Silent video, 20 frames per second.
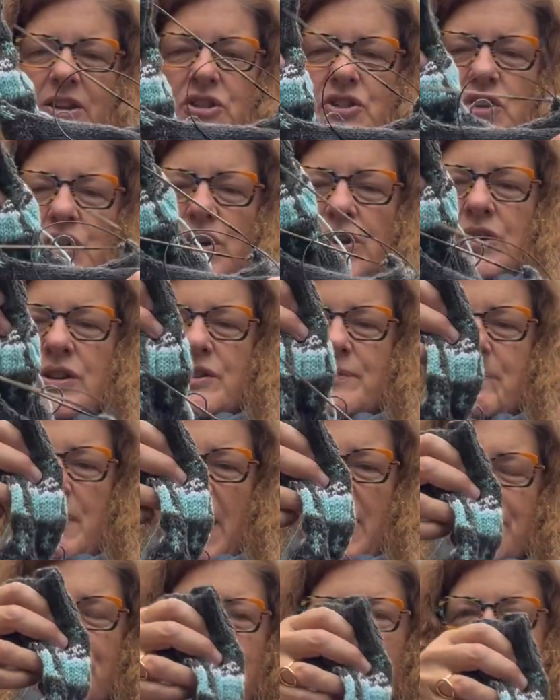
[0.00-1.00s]
turned
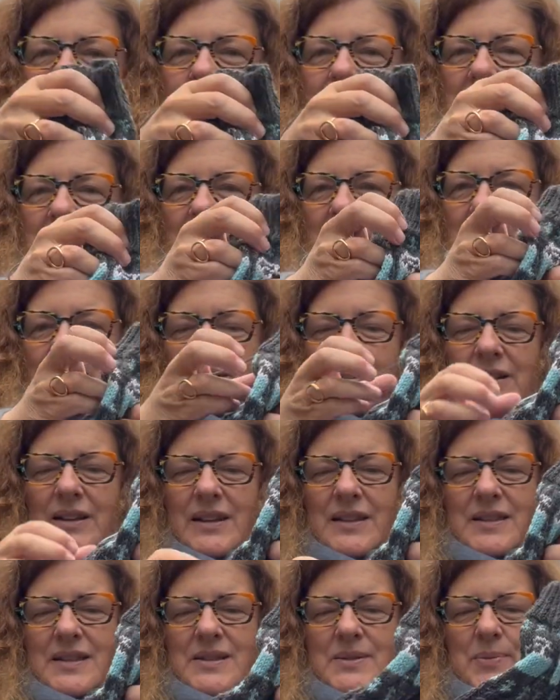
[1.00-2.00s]
my first heel
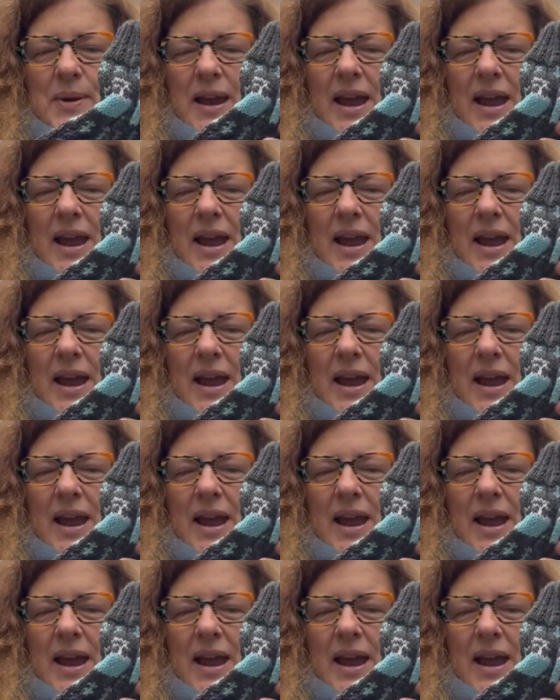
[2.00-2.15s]
in this way.